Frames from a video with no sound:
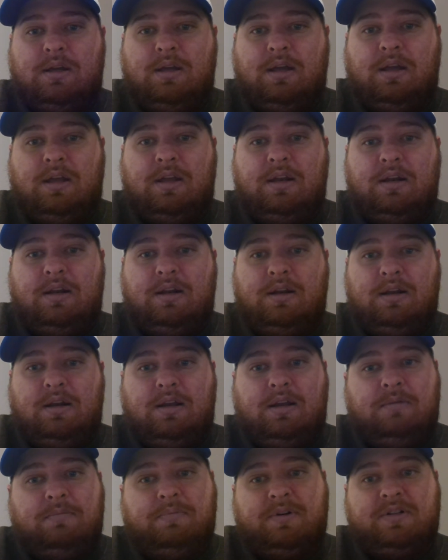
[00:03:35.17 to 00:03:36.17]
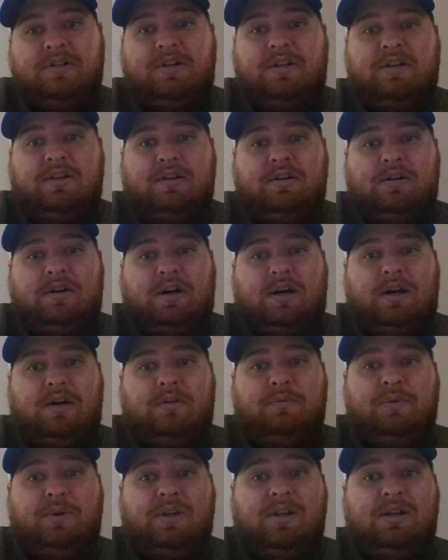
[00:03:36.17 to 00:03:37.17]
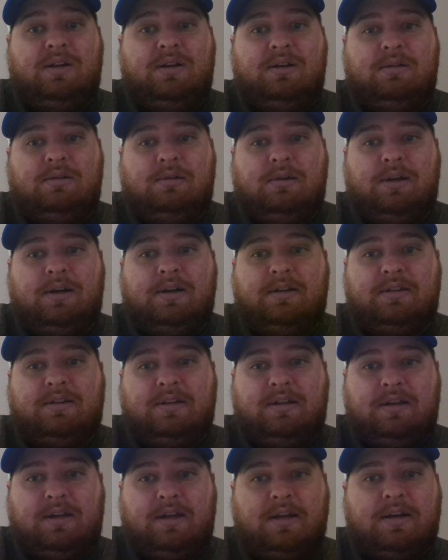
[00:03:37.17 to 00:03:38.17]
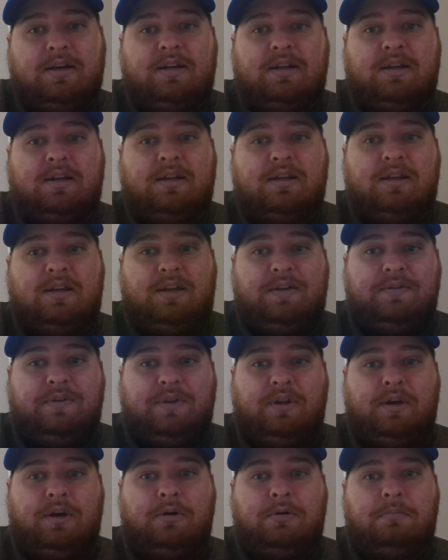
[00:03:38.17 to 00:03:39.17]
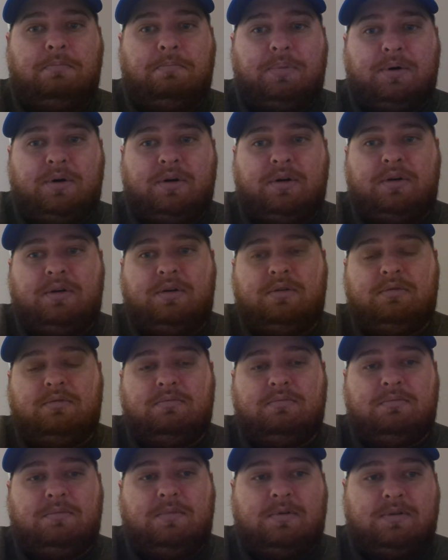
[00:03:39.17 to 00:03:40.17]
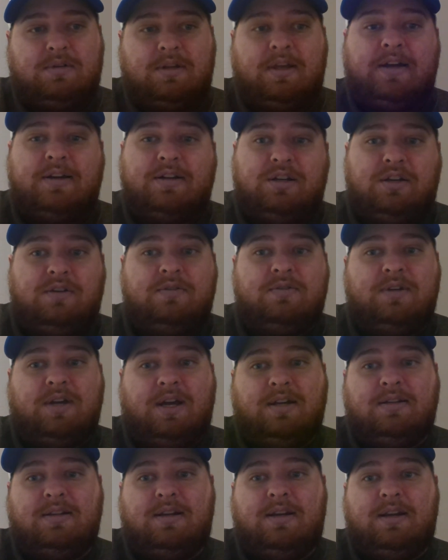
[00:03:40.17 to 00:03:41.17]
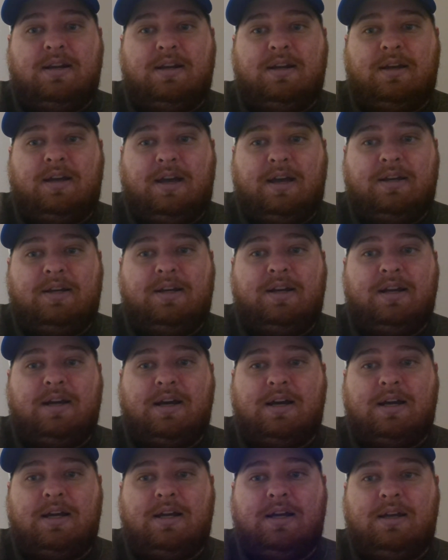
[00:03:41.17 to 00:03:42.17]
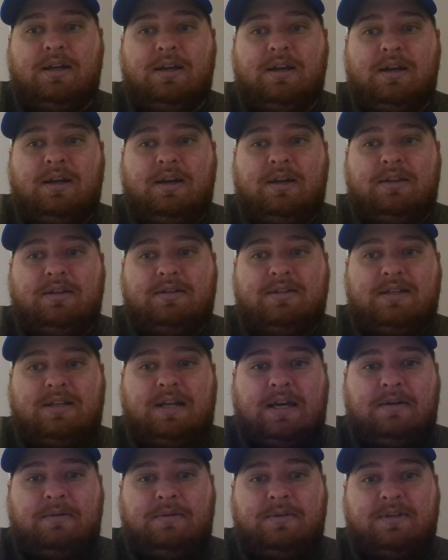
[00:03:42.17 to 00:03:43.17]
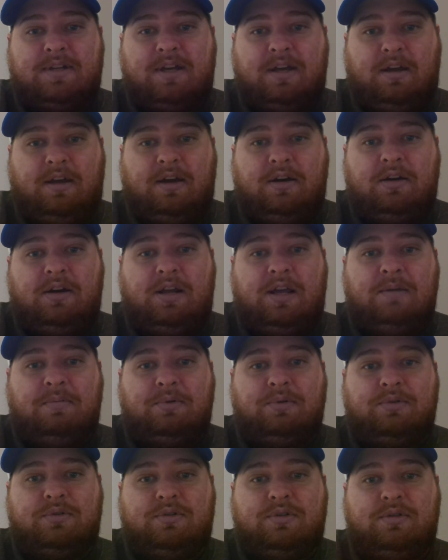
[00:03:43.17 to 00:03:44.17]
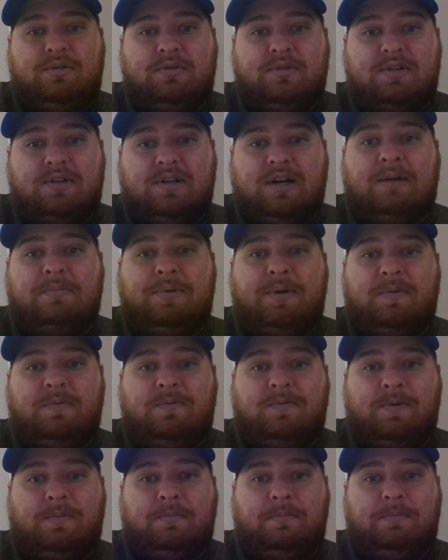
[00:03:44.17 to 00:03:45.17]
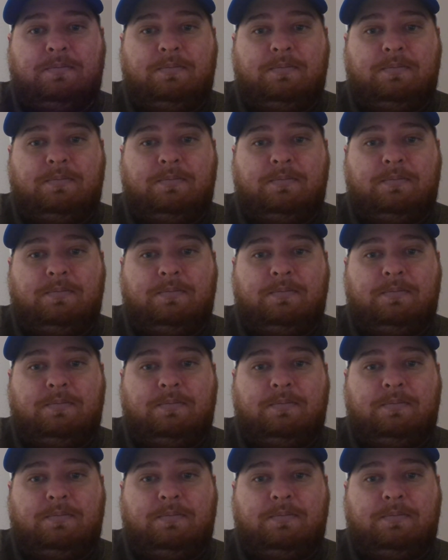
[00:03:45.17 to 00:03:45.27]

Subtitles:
In particular, I really liked the ending. Even though Burton/Hughes had to die, the state was unable to stop him from